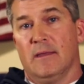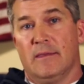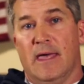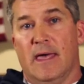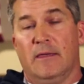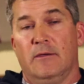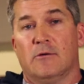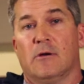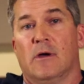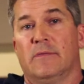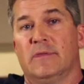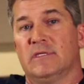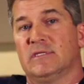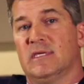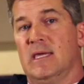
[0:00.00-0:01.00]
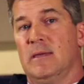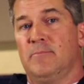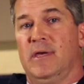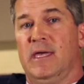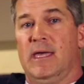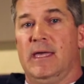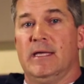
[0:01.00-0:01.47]
that you're on the same
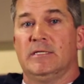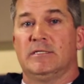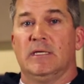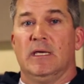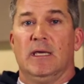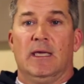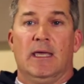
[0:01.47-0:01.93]
page